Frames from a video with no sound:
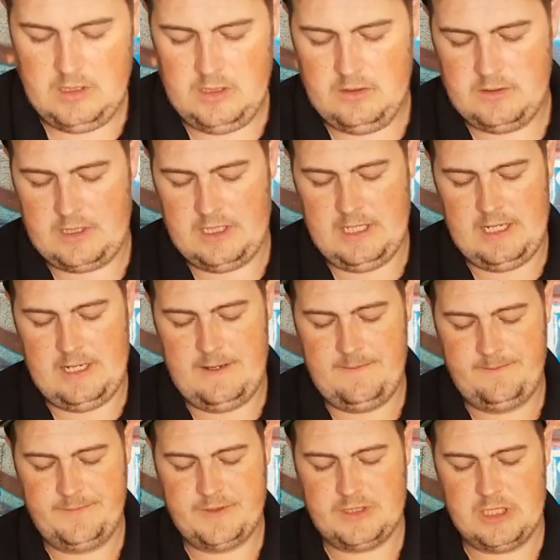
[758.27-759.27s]
Okay,
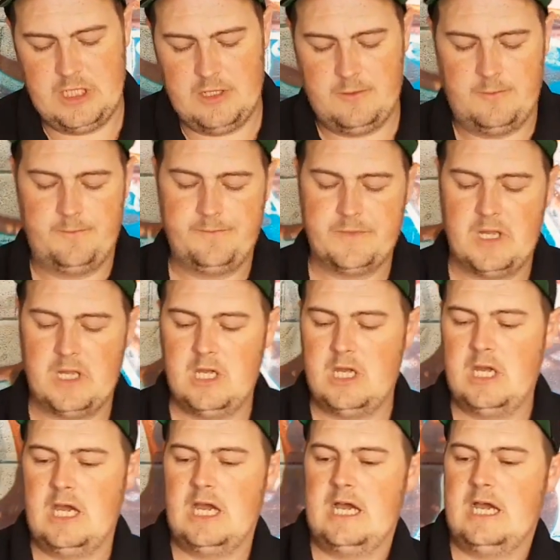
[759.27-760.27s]
so
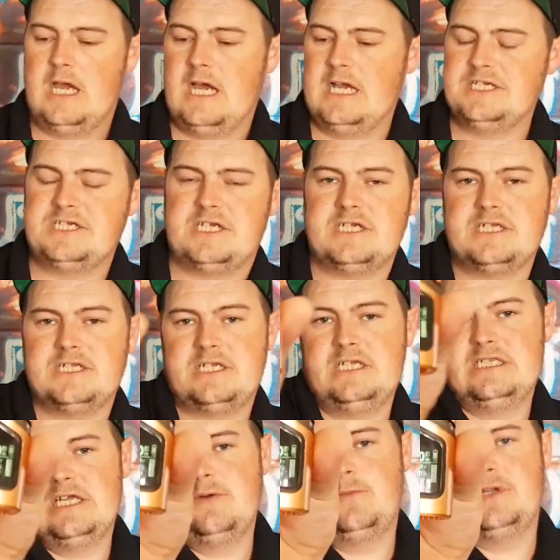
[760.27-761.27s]
as you can
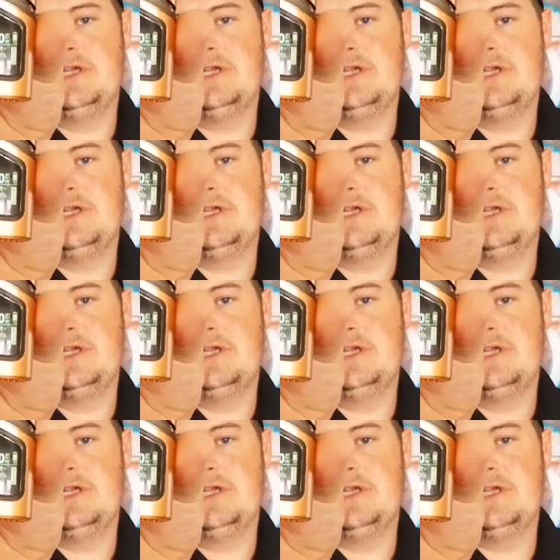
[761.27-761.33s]
see then